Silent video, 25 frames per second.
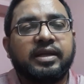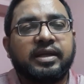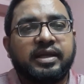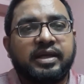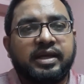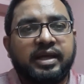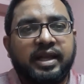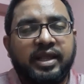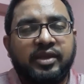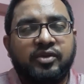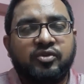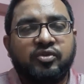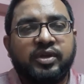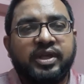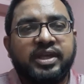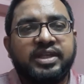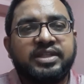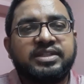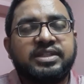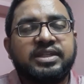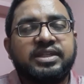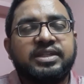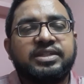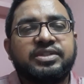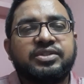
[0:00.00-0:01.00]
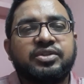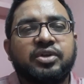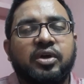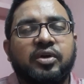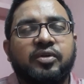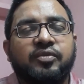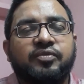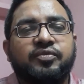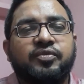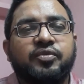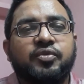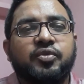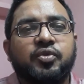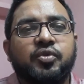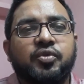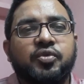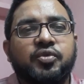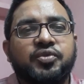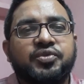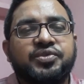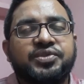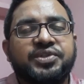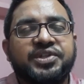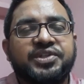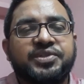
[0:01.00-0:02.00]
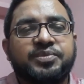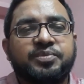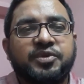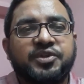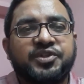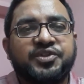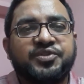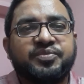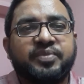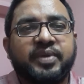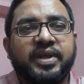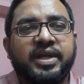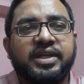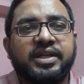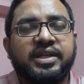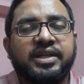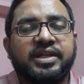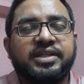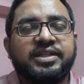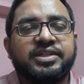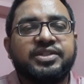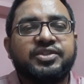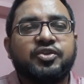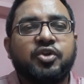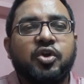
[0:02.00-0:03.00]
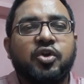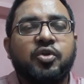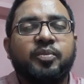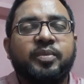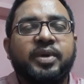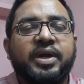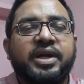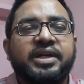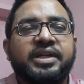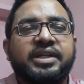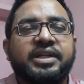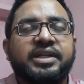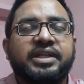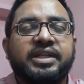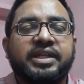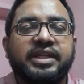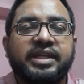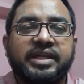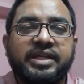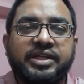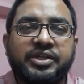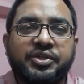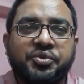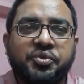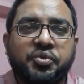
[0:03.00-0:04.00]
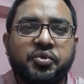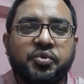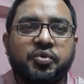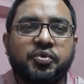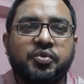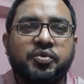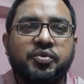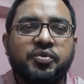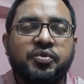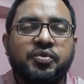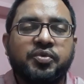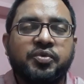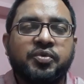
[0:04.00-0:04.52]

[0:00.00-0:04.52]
glycolysis of glucose 6-phosphate, it is converted into